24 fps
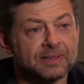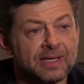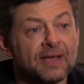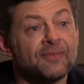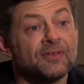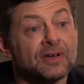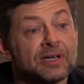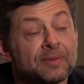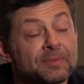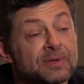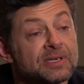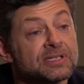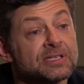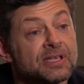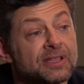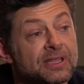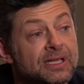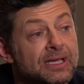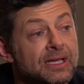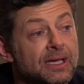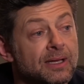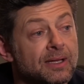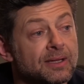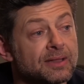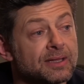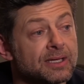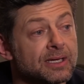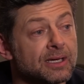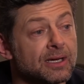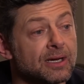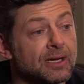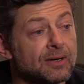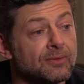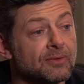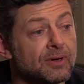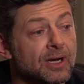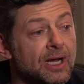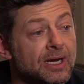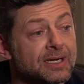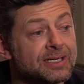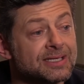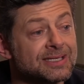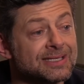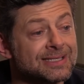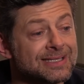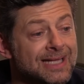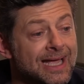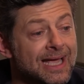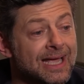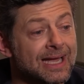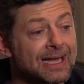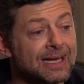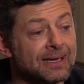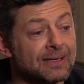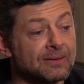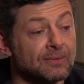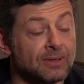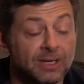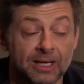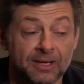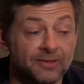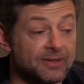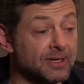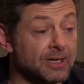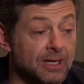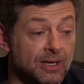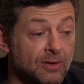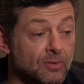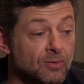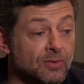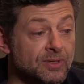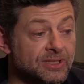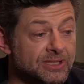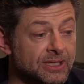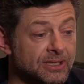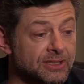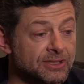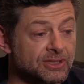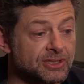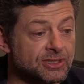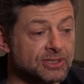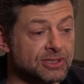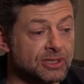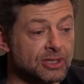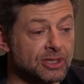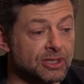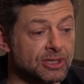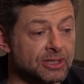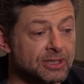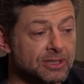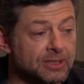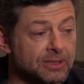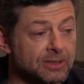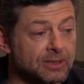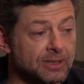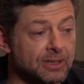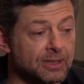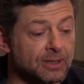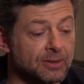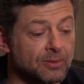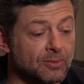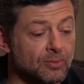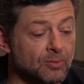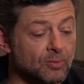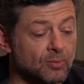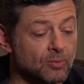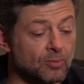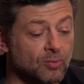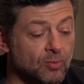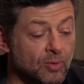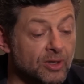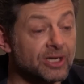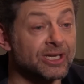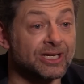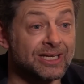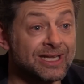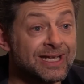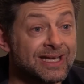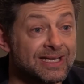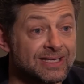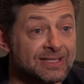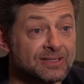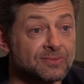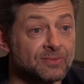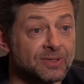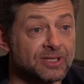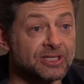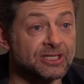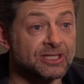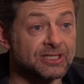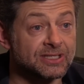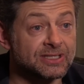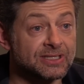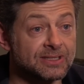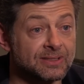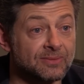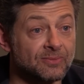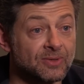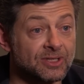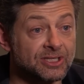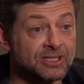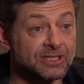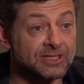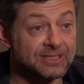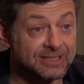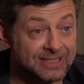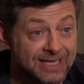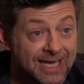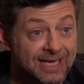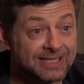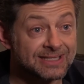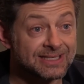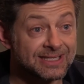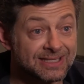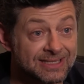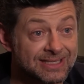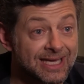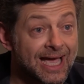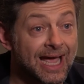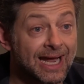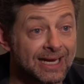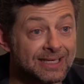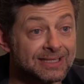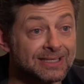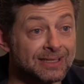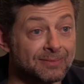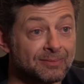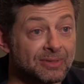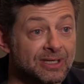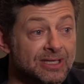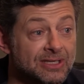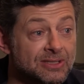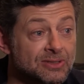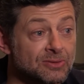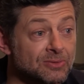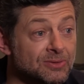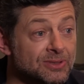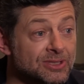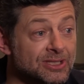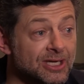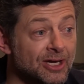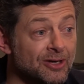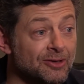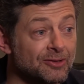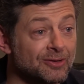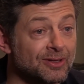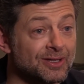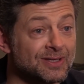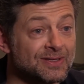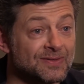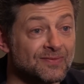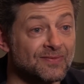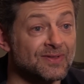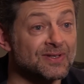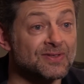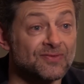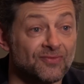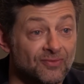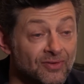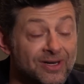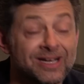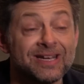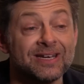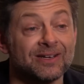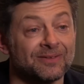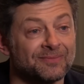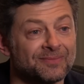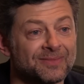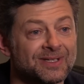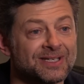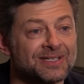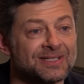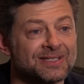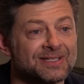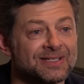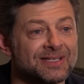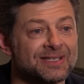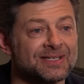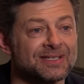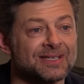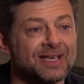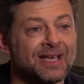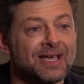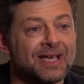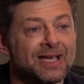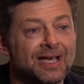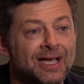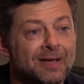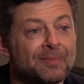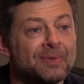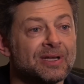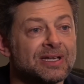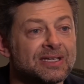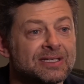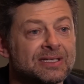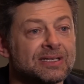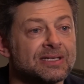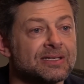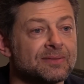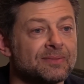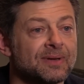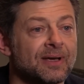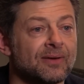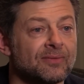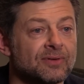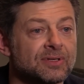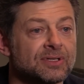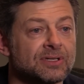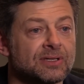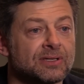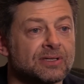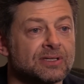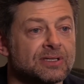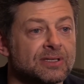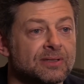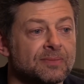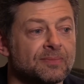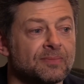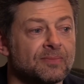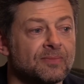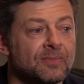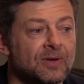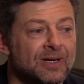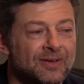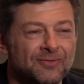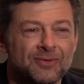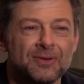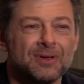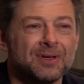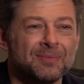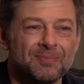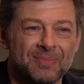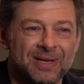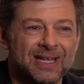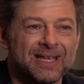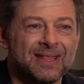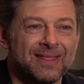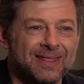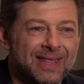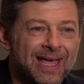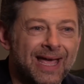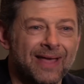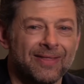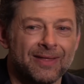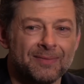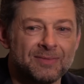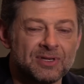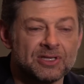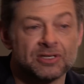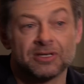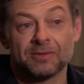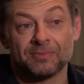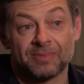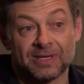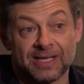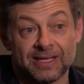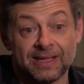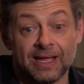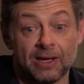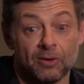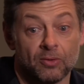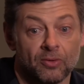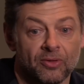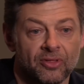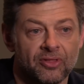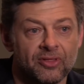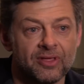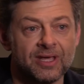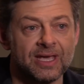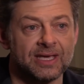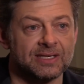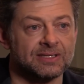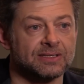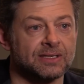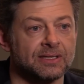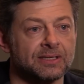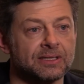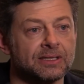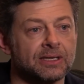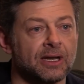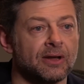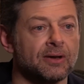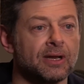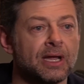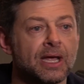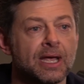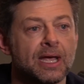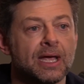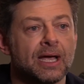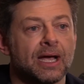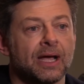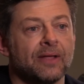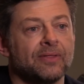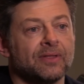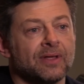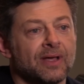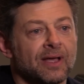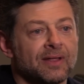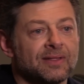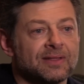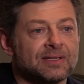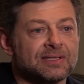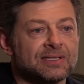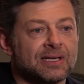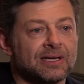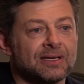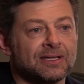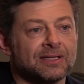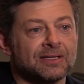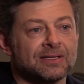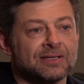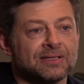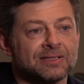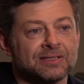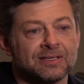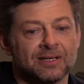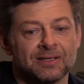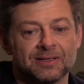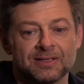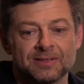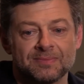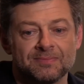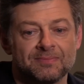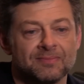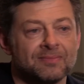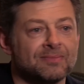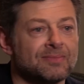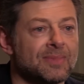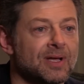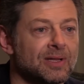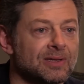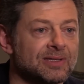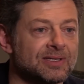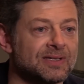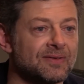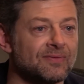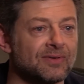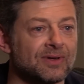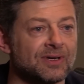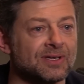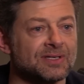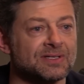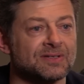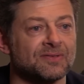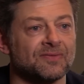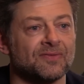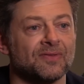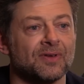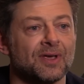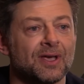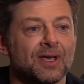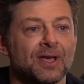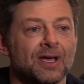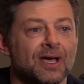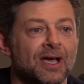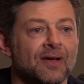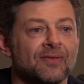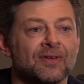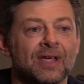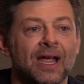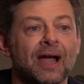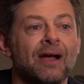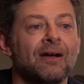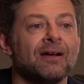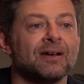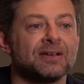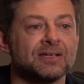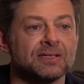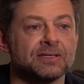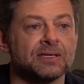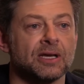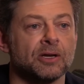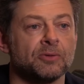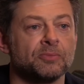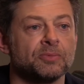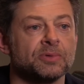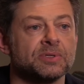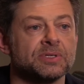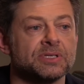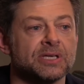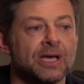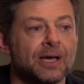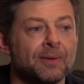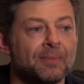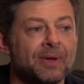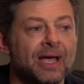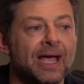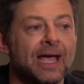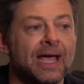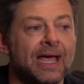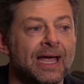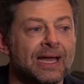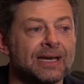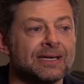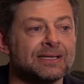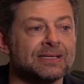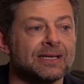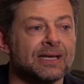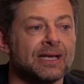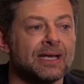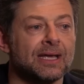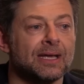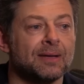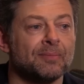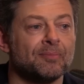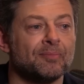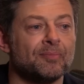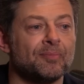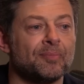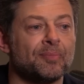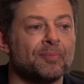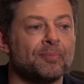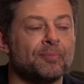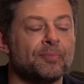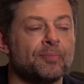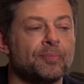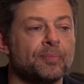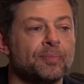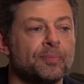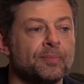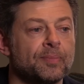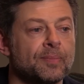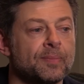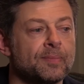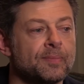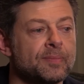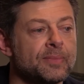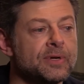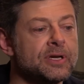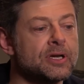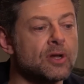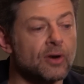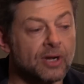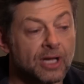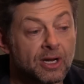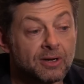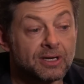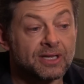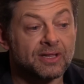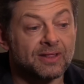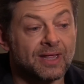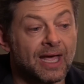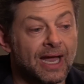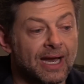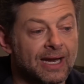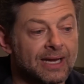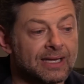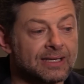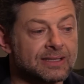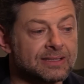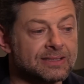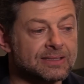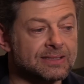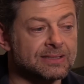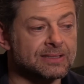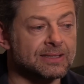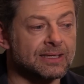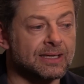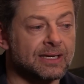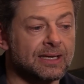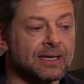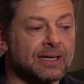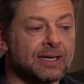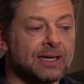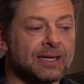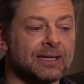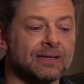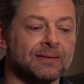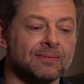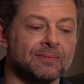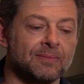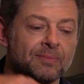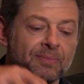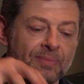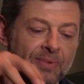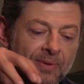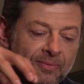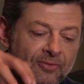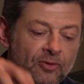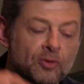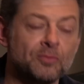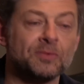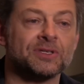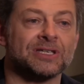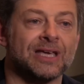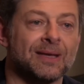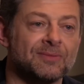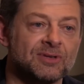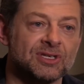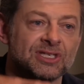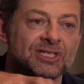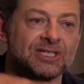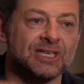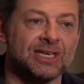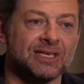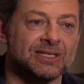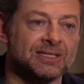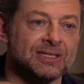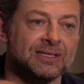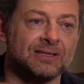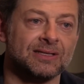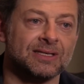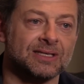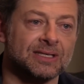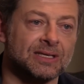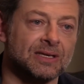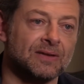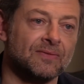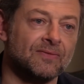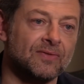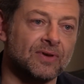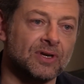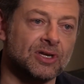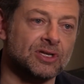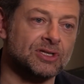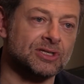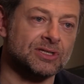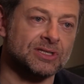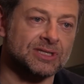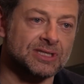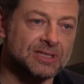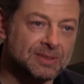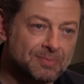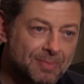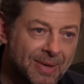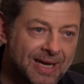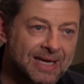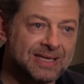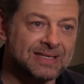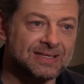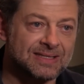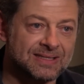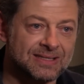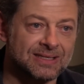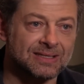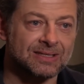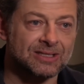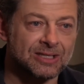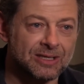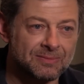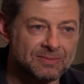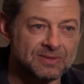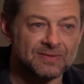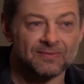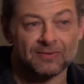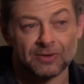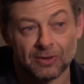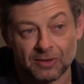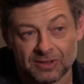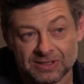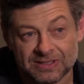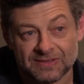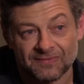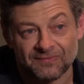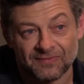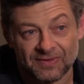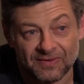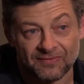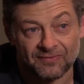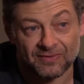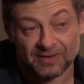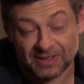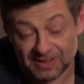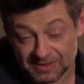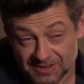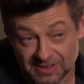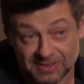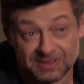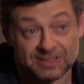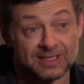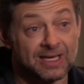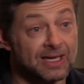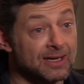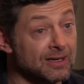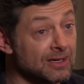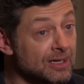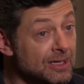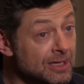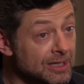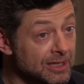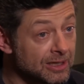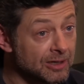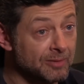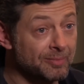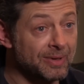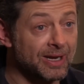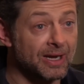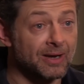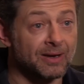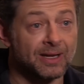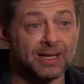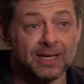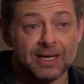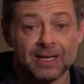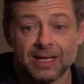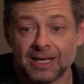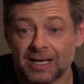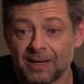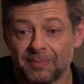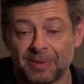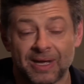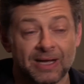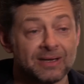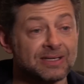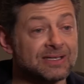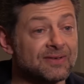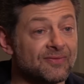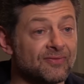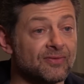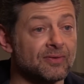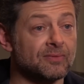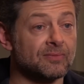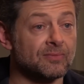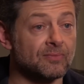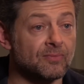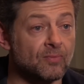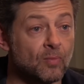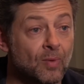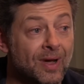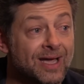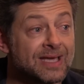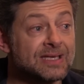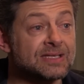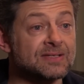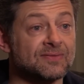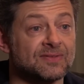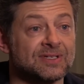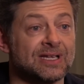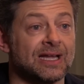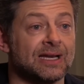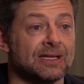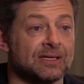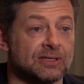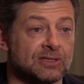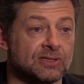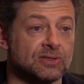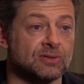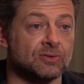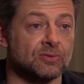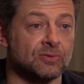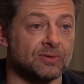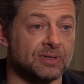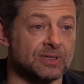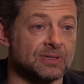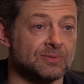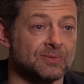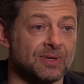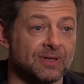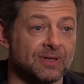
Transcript: definitely, because I think I think I understand. Well, I think I always understood uh, what it is, which is which is yes, it's acting, but it's also this this freedom, this this ability to be able to, to well, if you can play that, that means you can play that or this, you know, and and suddenly it's like this multiverse of of characters opens up. And not only that, it's it, performance capture sits in this convergent space in terms of lots of different, as I was saying earlier, about about different ways of telling stories,